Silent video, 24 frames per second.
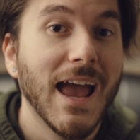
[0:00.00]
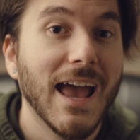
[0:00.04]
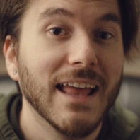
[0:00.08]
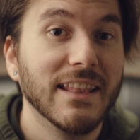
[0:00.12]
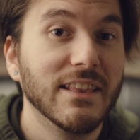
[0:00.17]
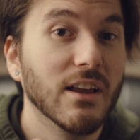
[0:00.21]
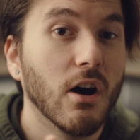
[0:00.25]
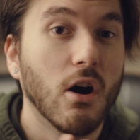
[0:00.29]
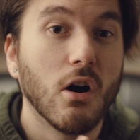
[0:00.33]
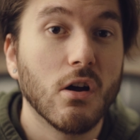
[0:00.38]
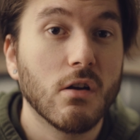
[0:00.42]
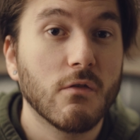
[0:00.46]

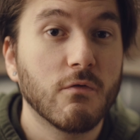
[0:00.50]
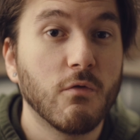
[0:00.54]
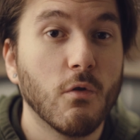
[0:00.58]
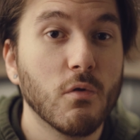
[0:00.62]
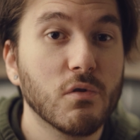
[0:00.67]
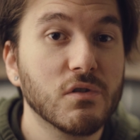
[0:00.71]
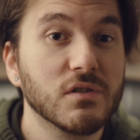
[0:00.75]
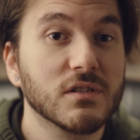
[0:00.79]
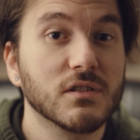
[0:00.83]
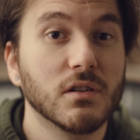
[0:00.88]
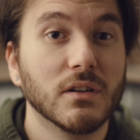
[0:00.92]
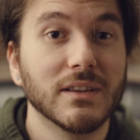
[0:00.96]
and the
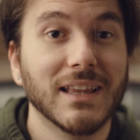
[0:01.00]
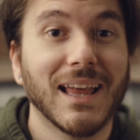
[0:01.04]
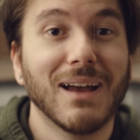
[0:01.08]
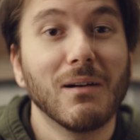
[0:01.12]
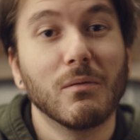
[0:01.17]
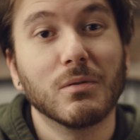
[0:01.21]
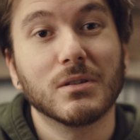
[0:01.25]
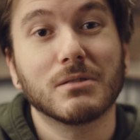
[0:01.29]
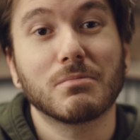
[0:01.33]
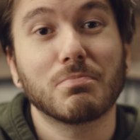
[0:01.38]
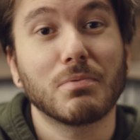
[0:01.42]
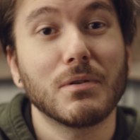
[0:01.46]
autofocus on that
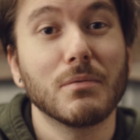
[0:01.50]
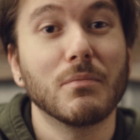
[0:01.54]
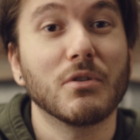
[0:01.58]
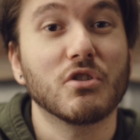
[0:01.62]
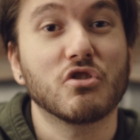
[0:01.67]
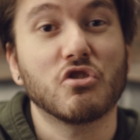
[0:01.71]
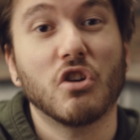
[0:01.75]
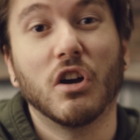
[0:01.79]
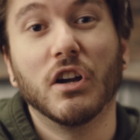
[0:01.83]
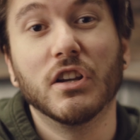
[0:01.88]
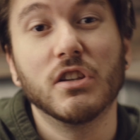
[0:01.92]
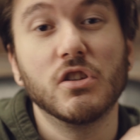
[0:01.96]
was pretty
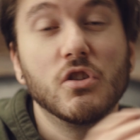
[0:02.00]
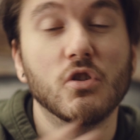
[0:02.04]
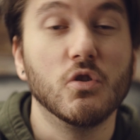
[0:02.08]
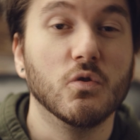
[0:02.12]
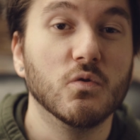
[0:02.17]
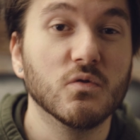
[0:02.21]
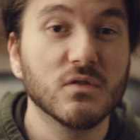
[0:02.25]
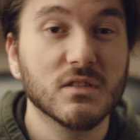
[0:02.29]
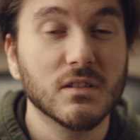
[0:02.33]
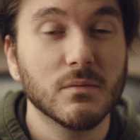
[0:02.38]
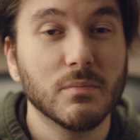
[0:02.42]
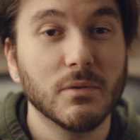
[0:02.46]
much
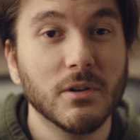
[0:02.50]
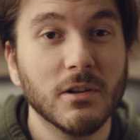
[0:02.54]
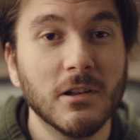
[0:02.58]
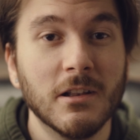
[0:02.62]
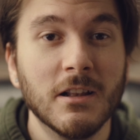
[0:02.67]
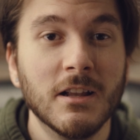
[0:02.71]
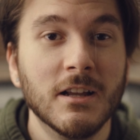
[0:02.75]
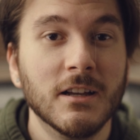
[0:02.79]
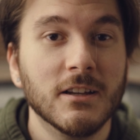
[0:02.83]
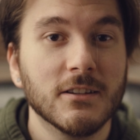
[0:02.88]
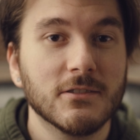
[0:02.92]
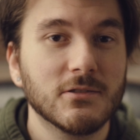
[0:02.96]
unusable,
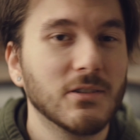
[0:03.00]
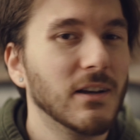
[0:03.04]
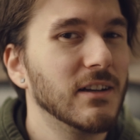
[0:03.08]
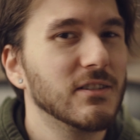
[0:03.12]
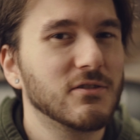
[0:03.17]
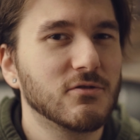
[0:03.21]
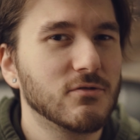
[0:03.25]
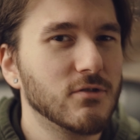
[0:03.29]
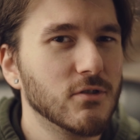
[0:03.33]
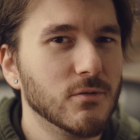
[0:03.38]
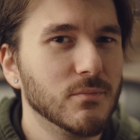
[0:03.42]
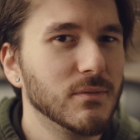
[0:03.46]
so I
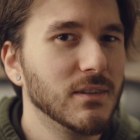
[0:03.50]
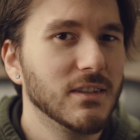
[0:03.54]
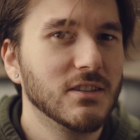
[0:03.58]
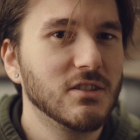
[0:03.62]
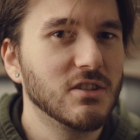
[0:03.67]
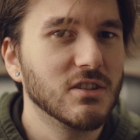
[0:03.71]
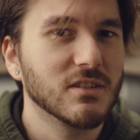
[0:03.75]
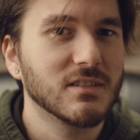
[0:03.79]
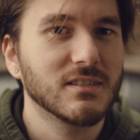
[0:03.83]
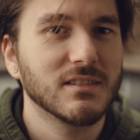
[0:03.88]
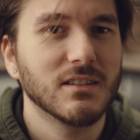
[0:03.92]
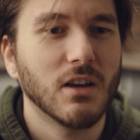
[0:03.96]
assumed that
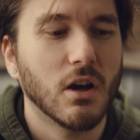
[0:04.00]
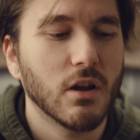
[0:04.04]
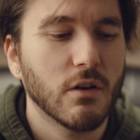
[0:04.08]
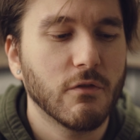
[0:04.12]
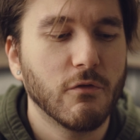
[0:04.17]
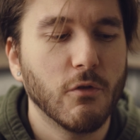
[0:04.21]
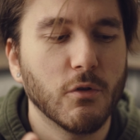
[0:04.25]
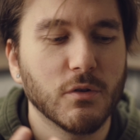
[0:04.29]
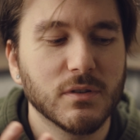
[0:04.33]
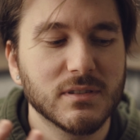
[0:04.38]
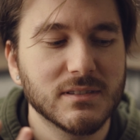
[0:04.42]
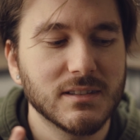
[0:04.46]
just the
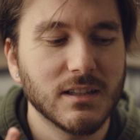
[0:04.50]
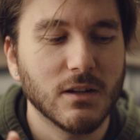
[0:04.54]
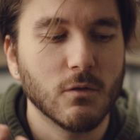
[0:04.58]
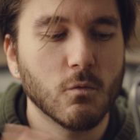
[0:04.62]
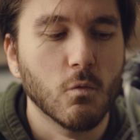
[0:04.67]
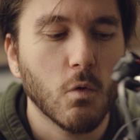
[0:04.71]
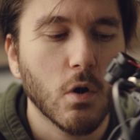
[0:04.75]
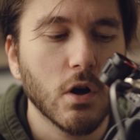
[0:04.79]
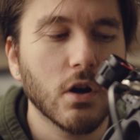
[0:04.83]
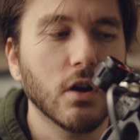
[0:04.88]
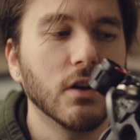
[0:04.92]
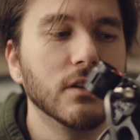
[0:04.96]
autofocus
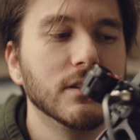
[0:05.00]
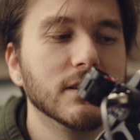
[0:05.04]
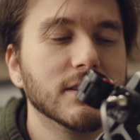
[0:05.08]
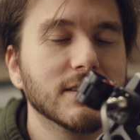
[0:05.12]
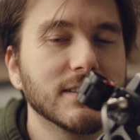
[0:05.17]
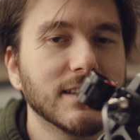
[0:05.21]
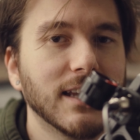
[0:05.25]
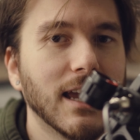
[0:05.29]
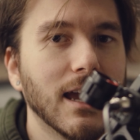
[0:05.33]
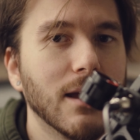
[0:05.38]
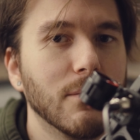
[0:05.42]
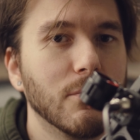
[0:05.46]
didn't work on
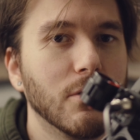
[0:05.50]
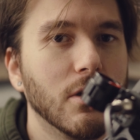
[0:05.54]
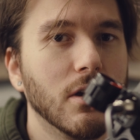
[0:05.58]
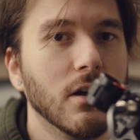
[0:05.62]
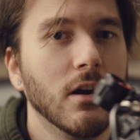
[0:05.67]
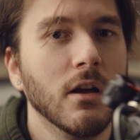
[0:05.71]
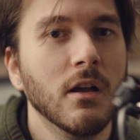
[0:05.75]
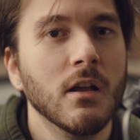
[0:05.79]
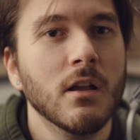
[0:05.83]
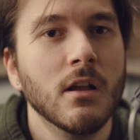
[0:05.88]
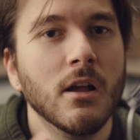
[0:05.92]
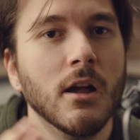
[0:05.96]
this
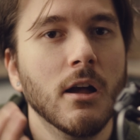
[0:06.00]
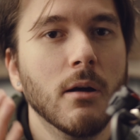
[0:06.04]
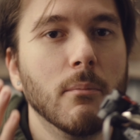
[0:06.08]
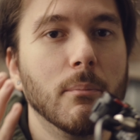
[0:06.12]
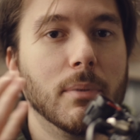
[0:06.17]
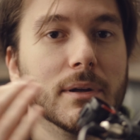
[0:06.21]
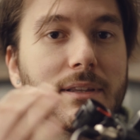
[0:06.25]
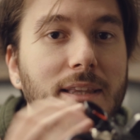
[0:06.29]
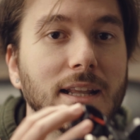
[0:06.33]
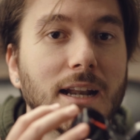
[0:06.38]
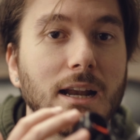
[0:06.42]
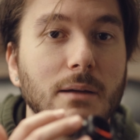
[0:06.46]
camera.
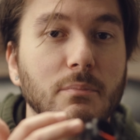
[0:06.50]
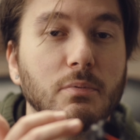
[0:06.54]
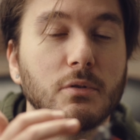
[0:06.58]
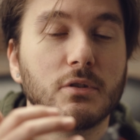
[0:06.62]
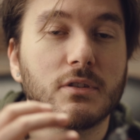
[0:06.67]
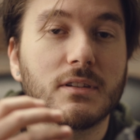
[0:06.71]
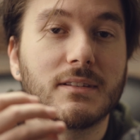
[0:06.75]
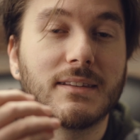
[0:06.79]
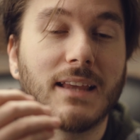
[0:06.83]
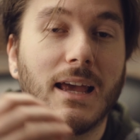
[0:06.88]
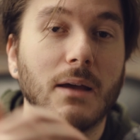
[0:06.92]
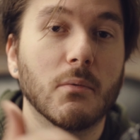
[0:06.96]
But then I
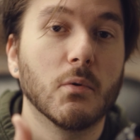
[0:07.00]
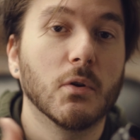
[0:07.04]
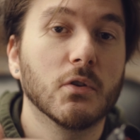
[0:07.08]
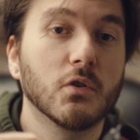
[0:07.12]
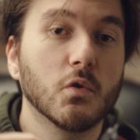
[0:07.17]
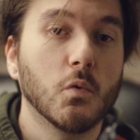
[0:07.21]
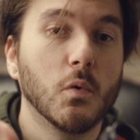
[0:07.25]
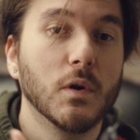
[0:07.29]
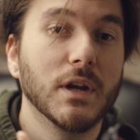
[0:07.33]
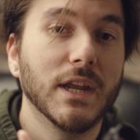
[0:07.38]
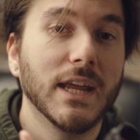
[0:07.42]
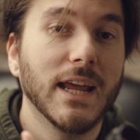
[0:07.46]
put the Tamron
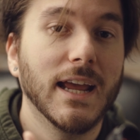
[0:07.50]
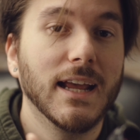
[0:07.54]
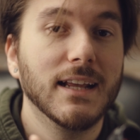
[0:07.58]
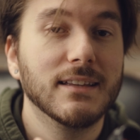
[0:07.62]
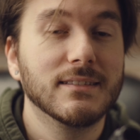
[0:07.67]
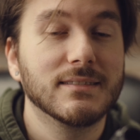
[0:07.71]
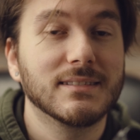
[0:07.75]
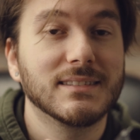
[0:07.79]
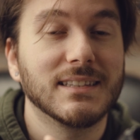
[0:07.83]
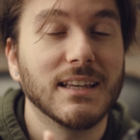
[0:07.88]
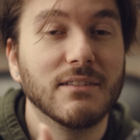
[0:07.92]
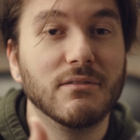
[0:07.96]

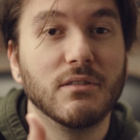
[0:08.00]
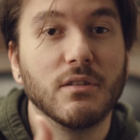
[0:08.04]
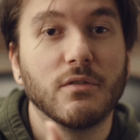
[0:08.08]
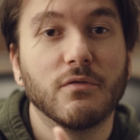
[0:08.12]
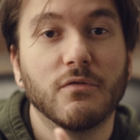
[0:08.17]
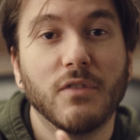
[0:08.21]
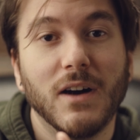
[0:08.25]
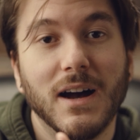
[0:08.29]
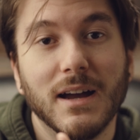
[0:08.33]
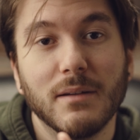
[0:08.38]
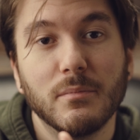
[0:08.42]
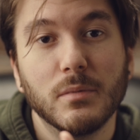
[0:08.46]

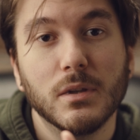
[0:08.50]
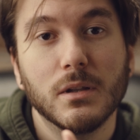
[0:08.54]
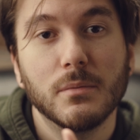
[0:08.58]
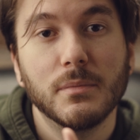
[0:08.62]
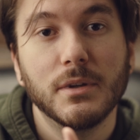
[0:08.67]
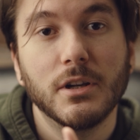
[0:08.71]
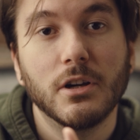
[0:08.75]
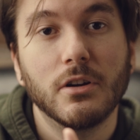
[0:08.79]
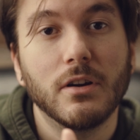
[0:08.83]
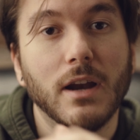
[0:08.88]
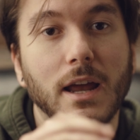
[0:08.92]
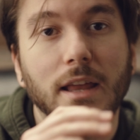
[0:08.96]

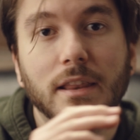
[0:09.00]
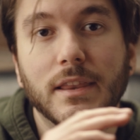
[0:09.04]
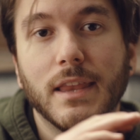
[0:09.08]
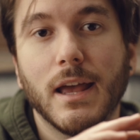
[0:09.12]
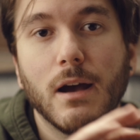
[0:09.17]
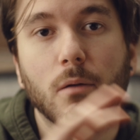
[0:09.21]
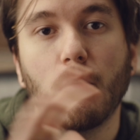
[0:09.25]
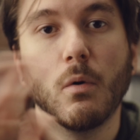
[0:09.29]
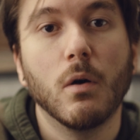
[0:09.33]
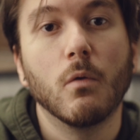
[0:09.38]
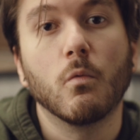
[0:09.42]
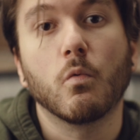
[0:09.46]
28-75mm and
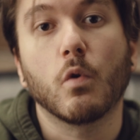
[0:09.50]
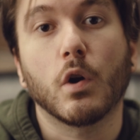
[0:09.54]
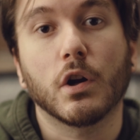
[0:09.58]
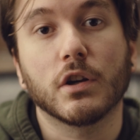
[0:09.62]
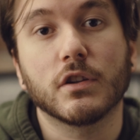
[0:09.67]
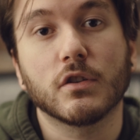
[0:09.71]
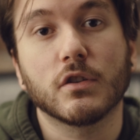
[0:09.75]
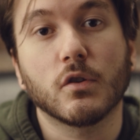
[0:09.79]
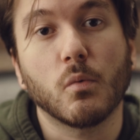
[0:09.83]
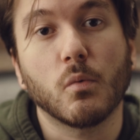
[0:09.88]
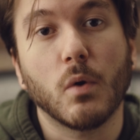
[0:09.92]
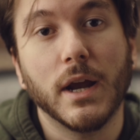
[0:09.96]
that one
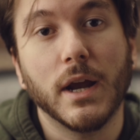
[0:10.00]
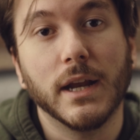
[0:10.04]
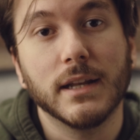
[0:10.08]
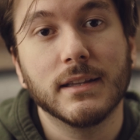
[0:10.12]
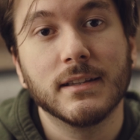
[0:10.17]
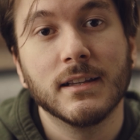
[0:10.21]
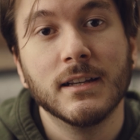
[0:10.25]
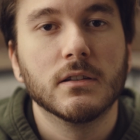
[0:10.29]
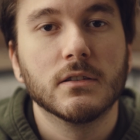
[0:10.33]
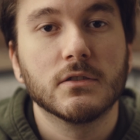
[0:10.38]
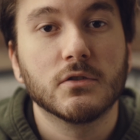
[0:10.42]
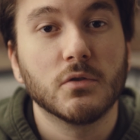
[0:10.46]
worked great.
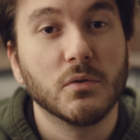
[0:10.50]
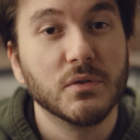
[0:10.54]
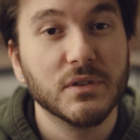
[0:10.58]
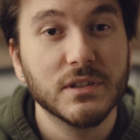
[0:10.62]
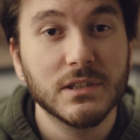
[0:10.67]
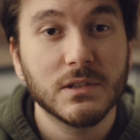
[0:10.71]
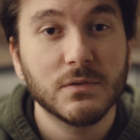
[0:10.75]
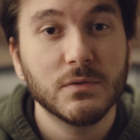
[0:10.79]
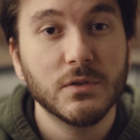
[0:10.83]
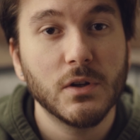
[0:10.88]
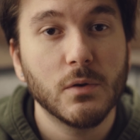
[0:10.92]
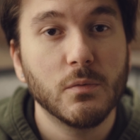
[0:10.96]
So in
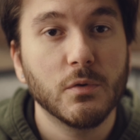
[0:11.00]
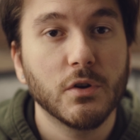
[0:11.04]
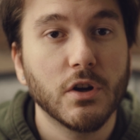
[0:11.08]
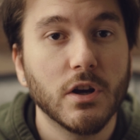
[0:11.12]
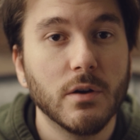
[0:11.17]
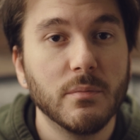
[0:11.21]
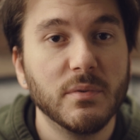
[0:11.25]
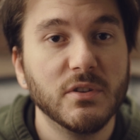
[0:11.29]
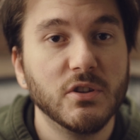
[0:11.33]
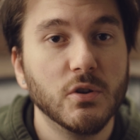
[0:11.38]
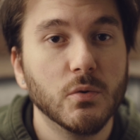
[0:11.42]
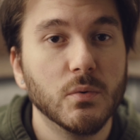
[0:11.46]
this video we're going
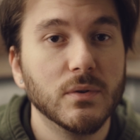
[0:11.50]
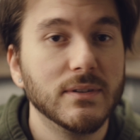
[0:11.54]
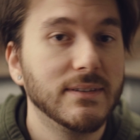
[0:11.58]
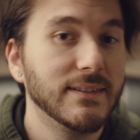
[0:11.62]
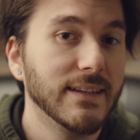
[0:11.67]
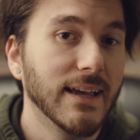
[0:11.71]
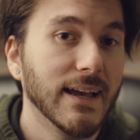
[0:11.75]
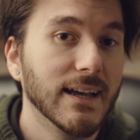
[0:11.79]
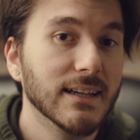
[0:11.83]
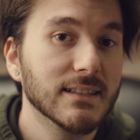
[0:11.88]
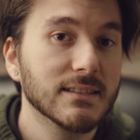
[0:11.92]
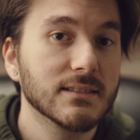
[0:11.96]
to be doing
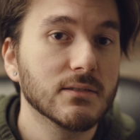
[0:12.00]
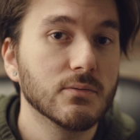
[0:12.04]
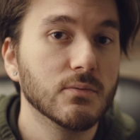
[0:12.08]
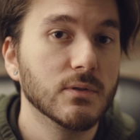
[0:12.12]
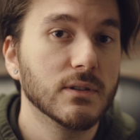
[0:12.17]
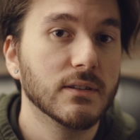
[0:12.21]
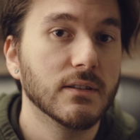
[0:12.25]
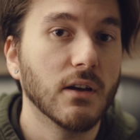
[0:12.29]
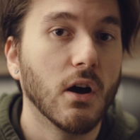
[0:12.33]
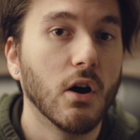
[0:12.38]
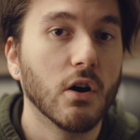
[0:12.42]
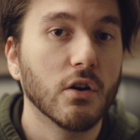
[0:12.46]
tests
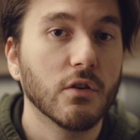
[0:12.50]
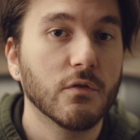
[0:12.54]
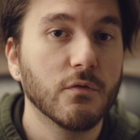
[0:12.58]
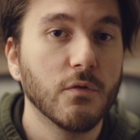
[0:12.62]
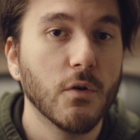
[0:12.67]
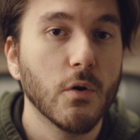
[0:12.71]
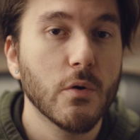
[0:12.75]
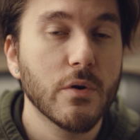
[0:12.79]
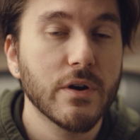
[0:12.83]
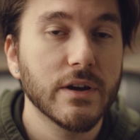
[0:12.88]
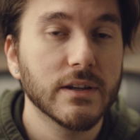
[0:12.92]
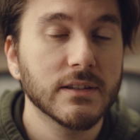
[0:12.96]
with
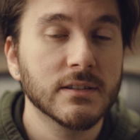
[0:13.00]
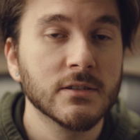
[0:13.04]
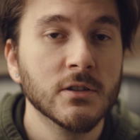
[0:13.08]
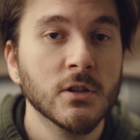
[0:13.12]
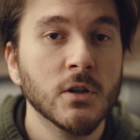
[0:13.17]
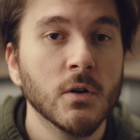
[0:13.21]
autofocus